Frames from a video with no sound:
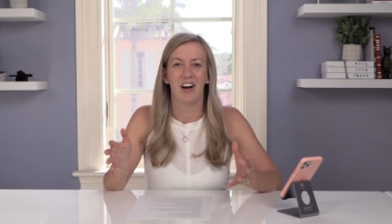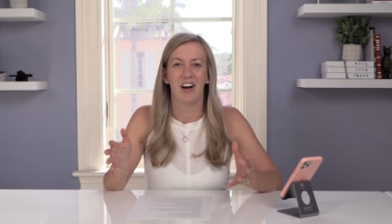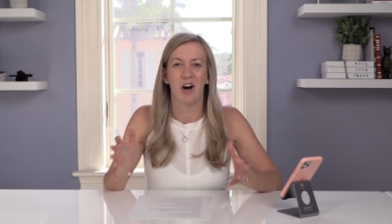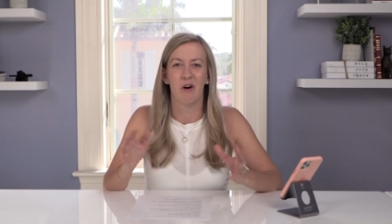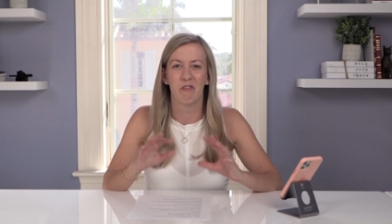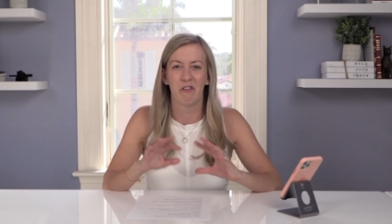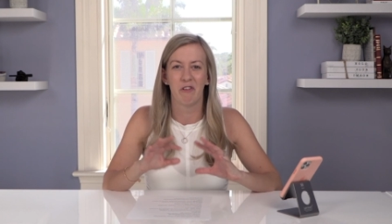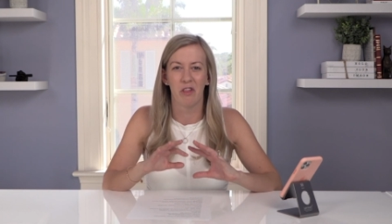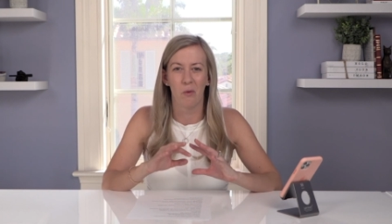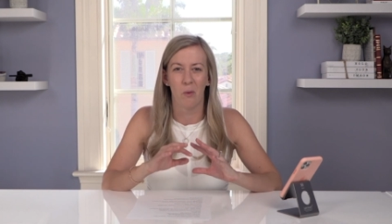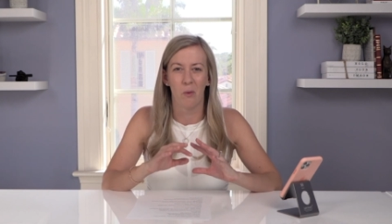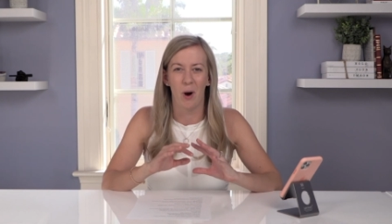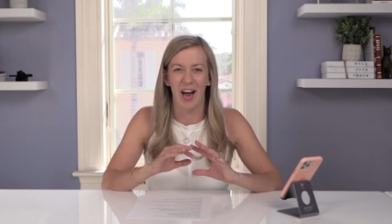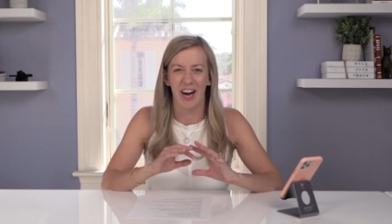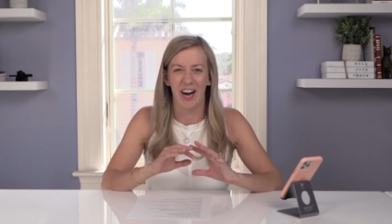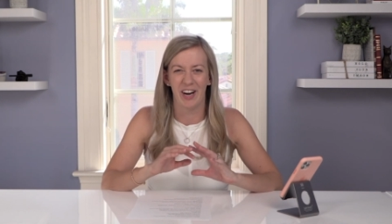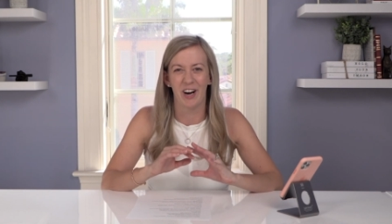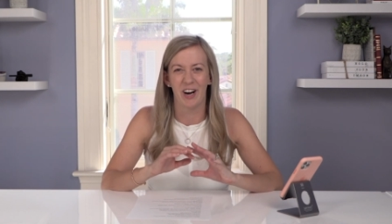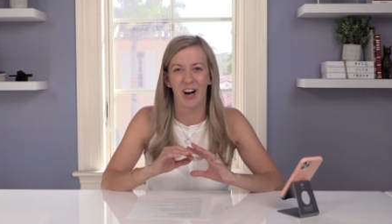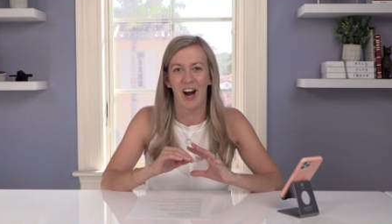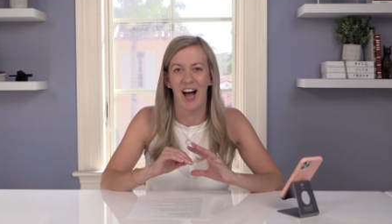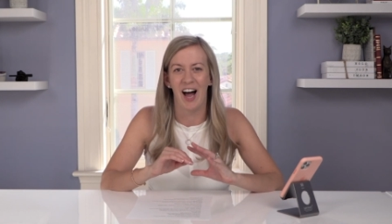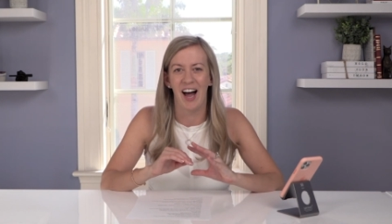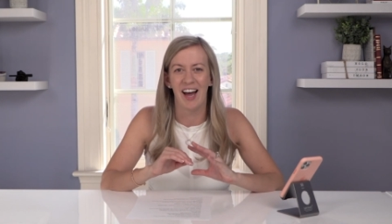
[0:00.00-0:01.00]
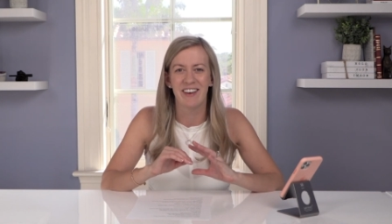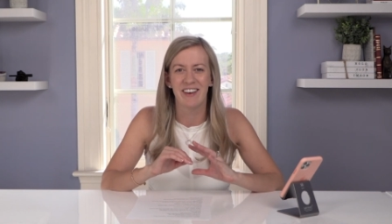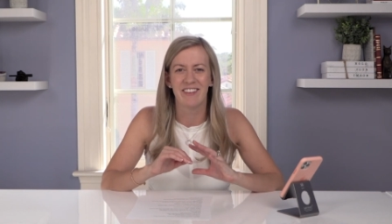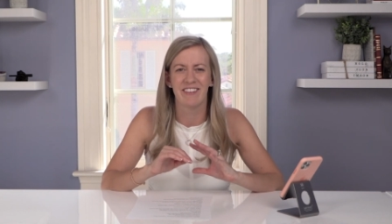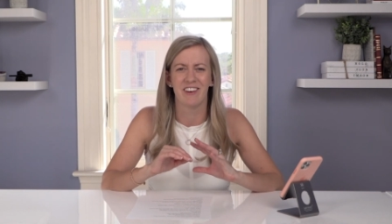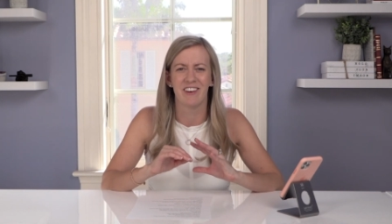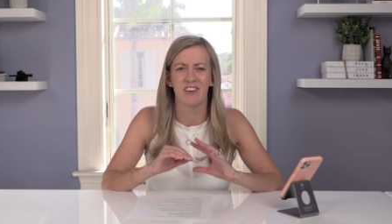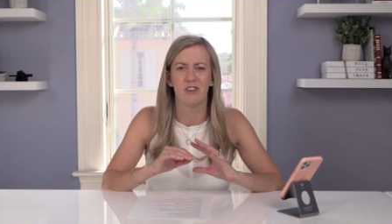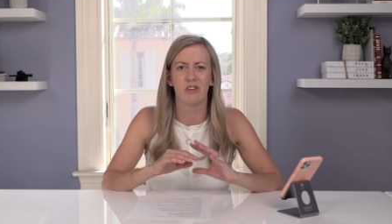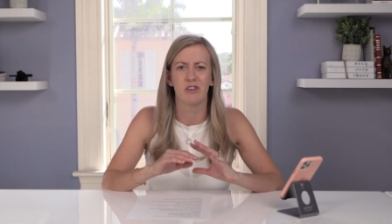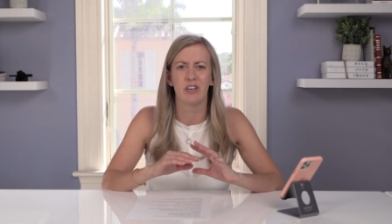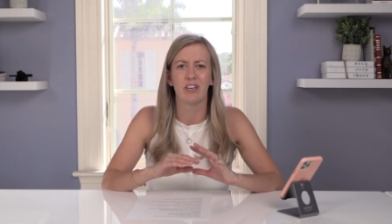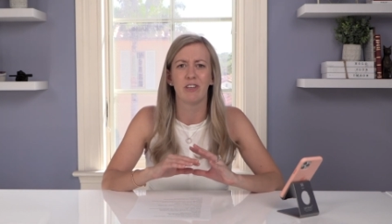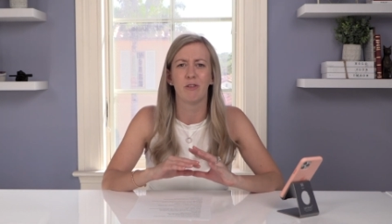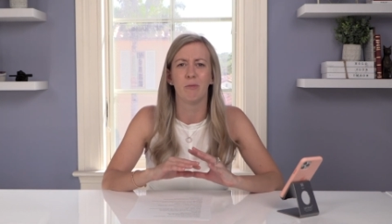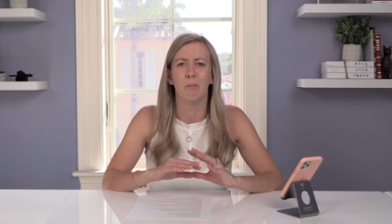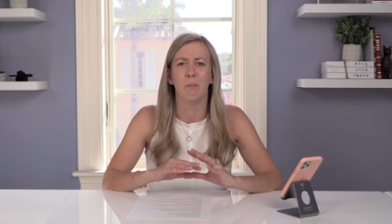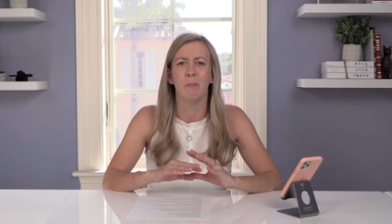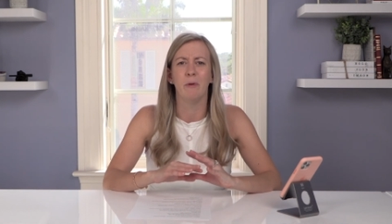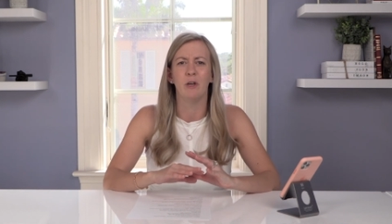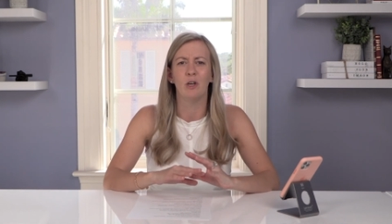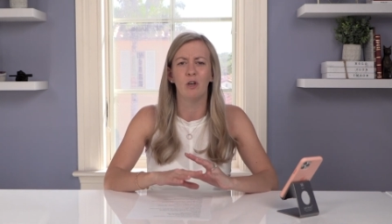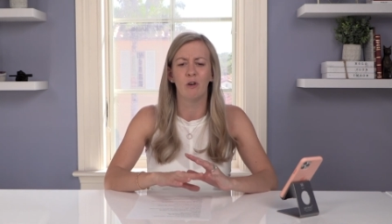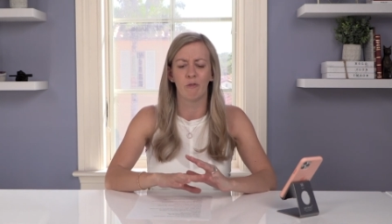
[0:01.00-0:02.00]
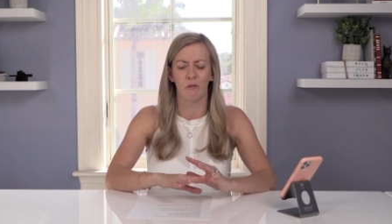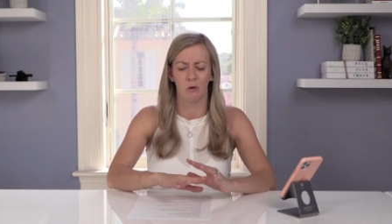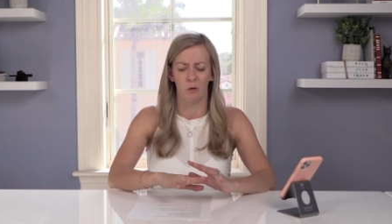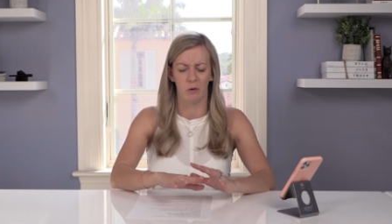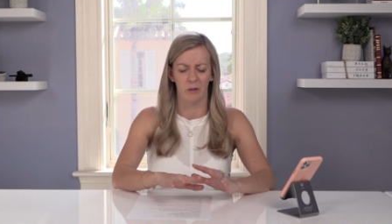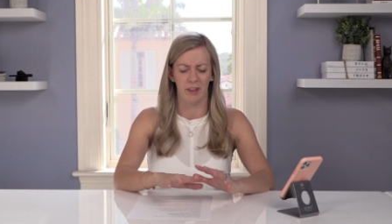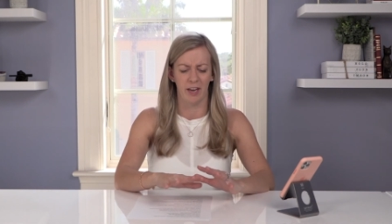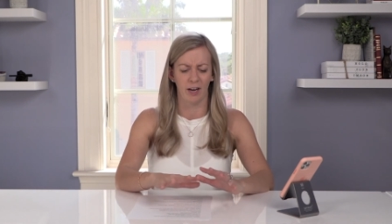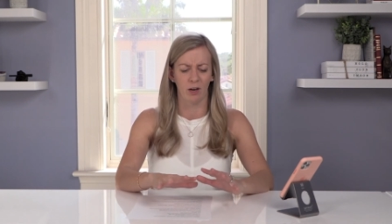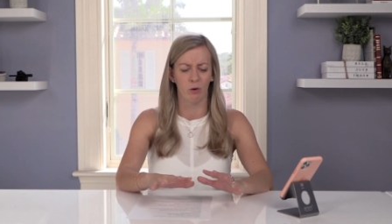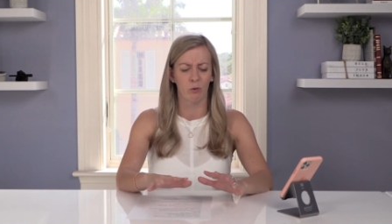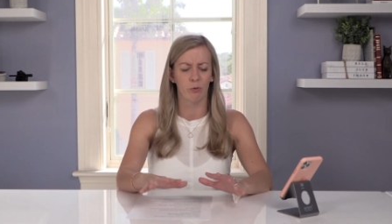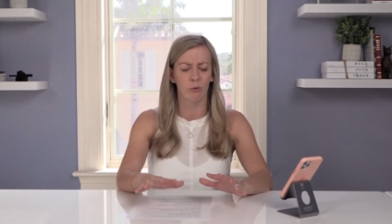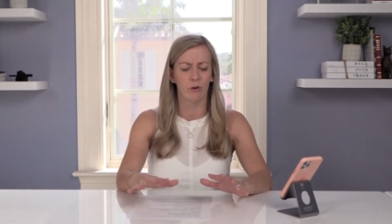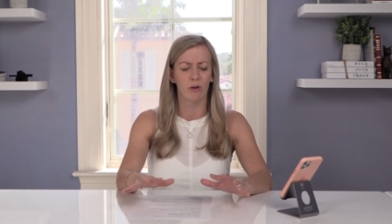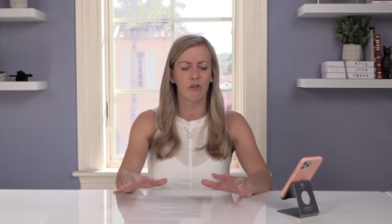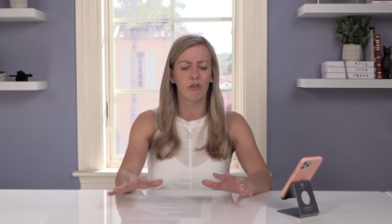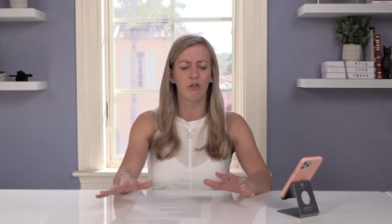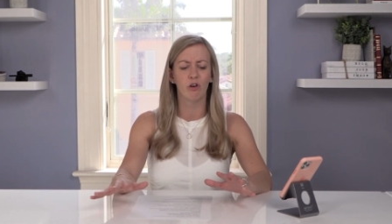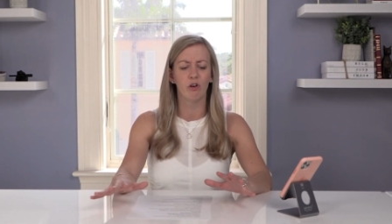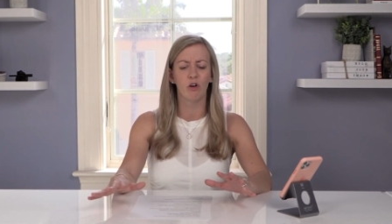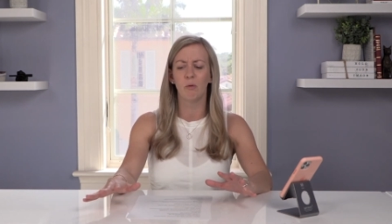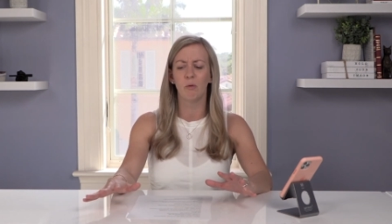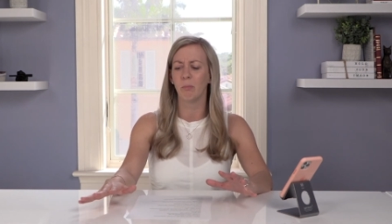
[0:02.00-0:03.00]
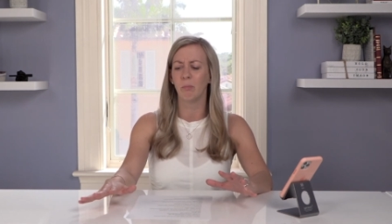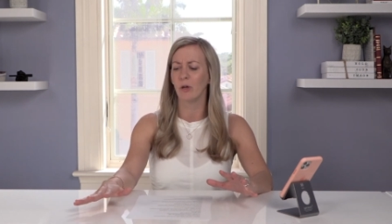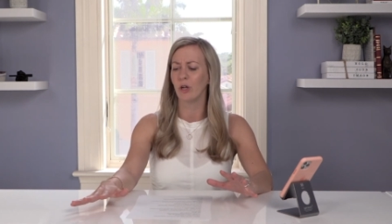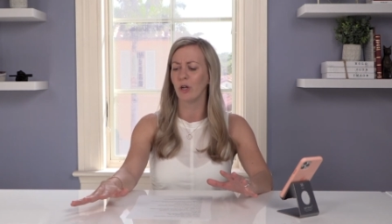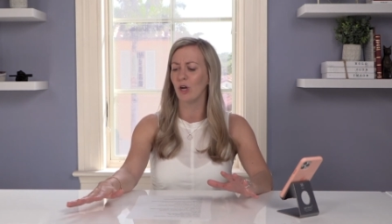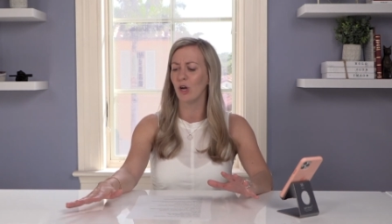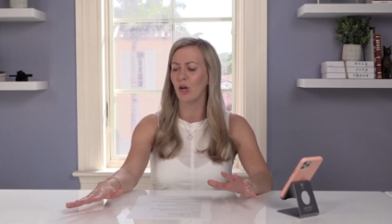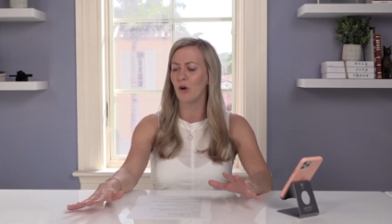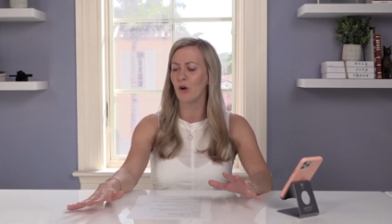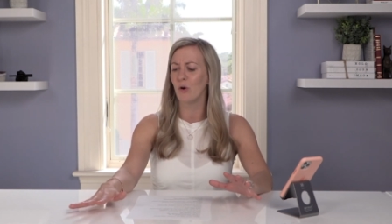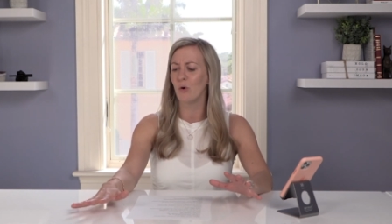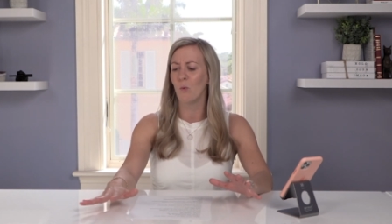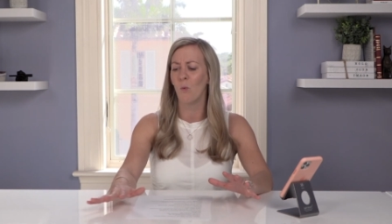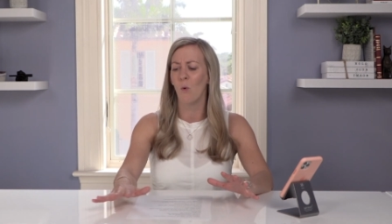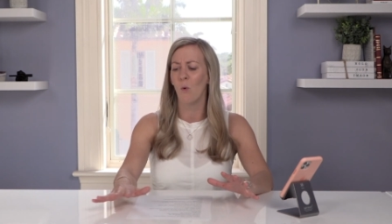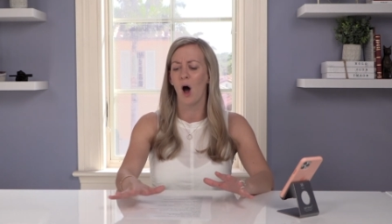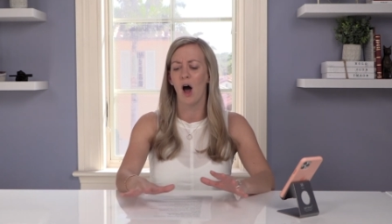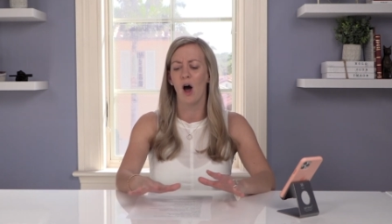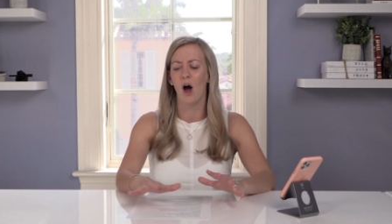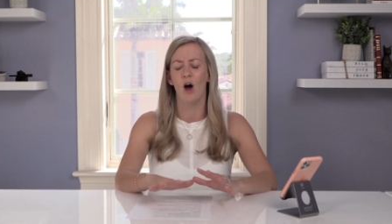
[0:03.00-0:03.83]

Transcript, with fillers: over the water huts that are just beautiful with a crystal blue